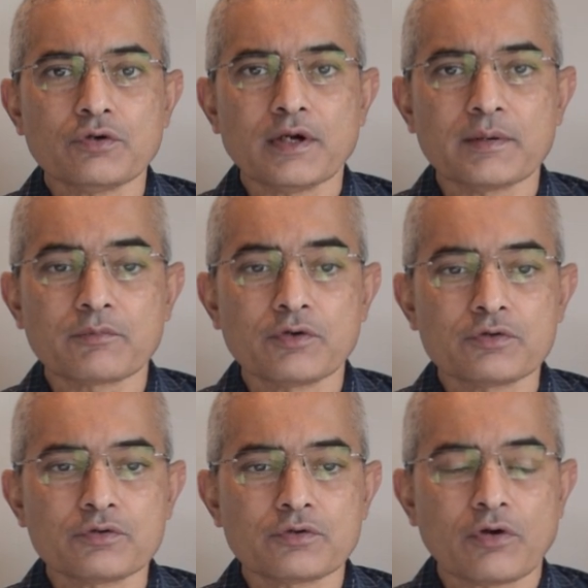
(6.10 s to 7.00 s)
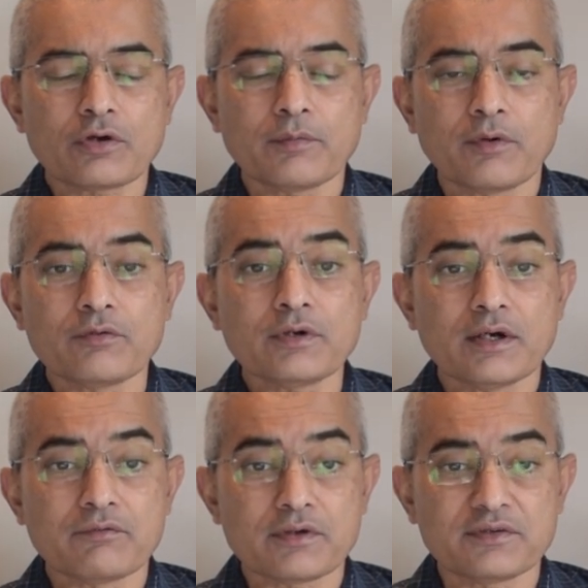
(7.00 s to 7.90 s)
I am going to talk about
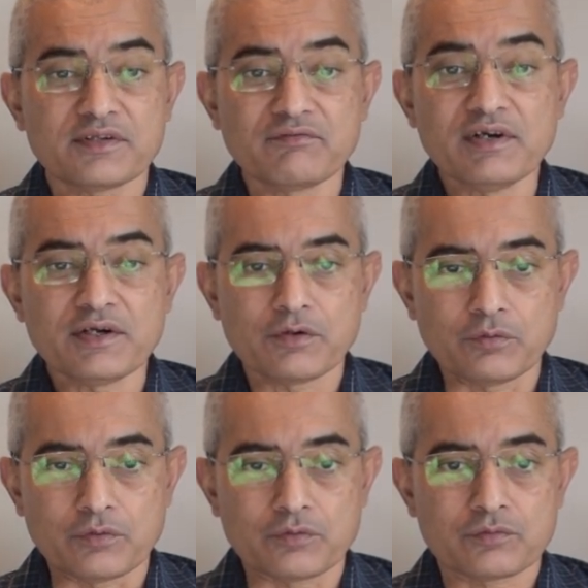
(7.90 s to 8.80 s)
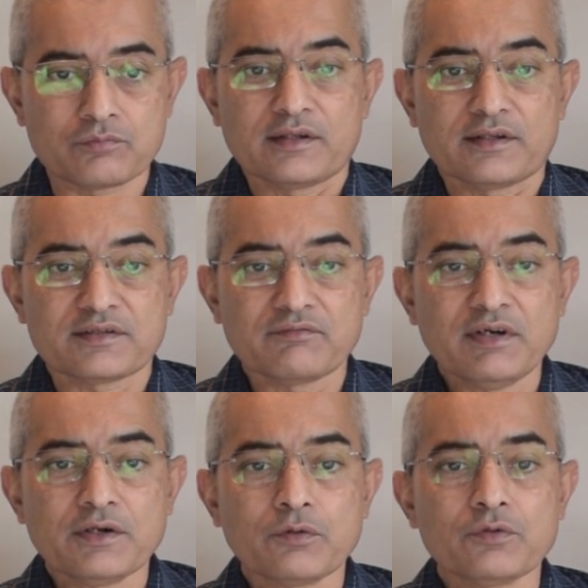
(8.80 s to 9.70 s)
our civil tools. The
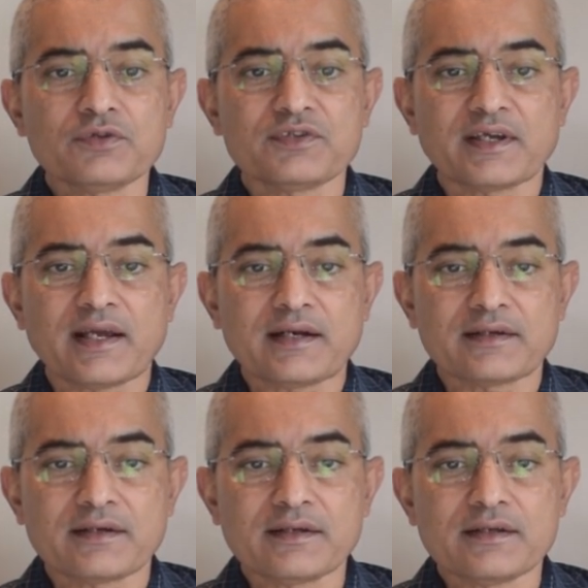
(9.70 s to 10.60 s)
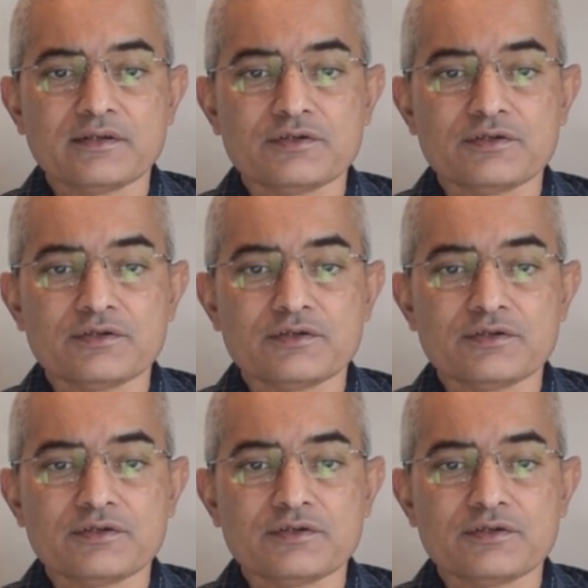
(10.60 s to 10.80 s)
civil tools is a category in